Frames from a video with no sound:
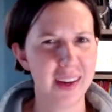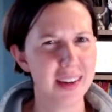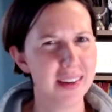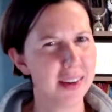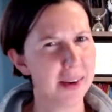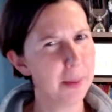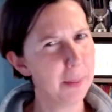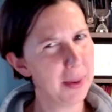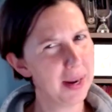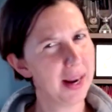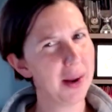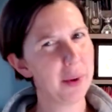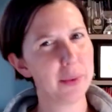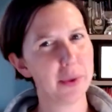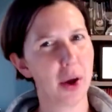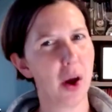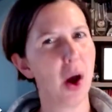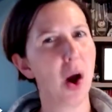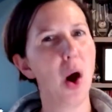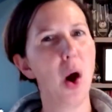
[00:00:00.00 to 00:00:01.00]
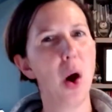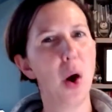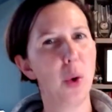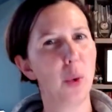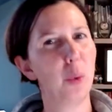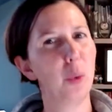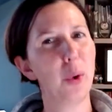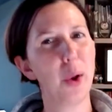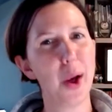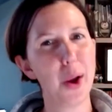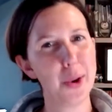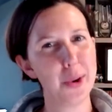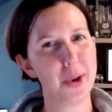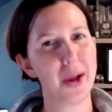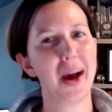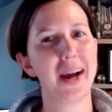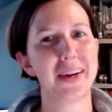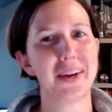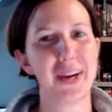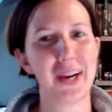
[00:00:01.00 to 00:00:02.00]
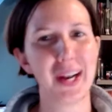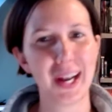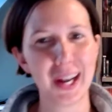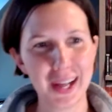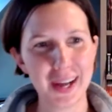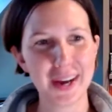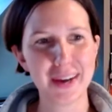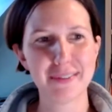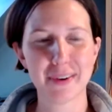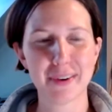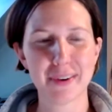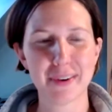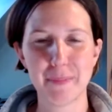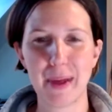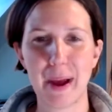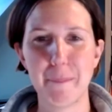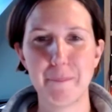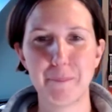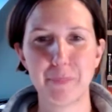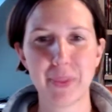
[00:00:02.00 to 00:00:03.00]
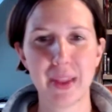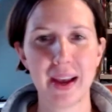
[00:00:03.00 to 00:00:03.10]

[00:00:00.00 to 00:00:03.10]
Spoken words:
didn't mean there was a whole load I couldn't learn from them.